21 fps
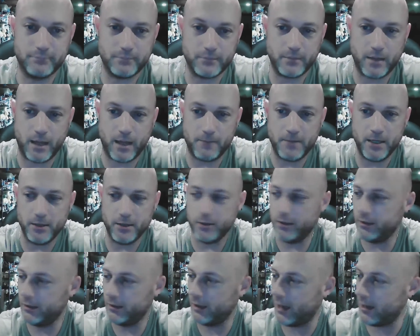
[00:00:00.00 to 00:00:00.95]
I'm
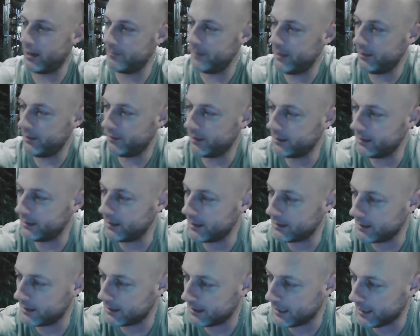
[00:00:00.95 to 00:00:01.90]
here. I'm here at the end
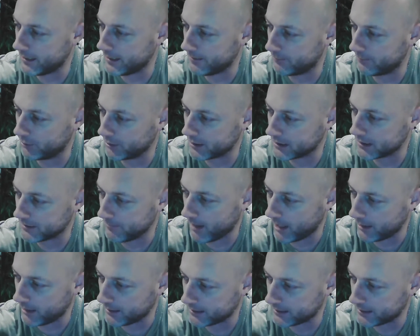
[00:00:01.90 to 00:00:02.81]
of the day to put a smile on